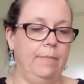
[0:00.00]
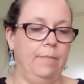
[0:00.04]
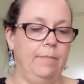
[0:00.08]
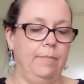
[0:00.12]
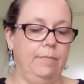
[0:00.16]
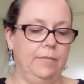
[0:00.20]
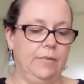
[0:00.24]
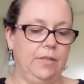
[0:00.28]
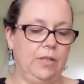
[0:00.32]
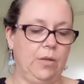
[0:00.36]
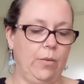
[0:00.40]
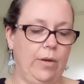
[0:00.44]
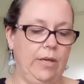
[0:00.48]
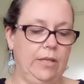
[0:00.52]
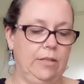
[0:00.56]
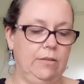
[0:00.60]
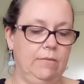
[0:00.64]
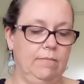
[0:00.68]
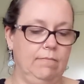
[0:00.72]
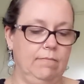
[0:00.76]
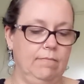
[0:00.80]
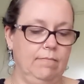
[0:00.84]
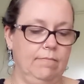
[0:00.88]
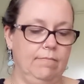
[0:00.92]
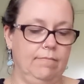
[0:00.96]
so I
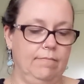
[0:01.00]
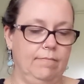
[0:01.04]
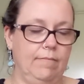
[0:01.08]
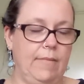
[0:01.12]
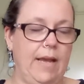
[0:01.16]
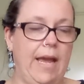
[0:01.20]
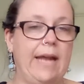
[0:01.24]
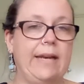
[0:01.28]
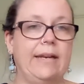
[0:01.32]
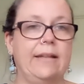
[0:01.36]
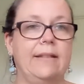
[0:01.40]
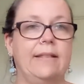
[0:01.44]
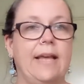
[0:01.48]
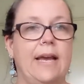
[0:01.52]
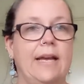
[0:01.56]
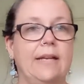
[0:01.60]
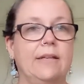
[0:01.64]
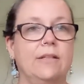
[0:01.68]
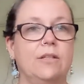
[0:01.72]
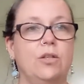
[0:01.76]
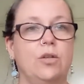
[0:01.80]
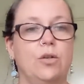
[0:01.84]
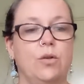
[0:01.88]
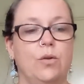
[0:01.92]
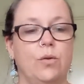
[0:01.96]
added
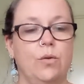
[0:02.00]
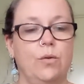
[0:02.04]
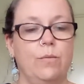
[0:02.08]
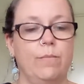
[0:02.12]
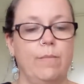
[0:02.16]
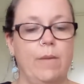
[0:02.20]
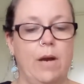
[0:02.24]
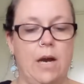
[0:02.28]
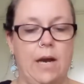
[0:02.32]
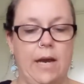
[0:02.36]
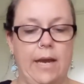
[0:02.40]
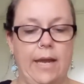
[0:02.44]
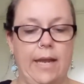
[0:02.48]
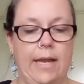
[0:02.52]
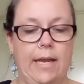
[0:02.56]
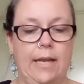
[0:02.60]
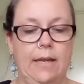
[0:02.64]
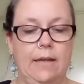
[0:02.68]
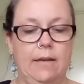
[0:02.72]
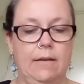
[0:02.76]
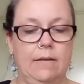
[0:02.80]
that to my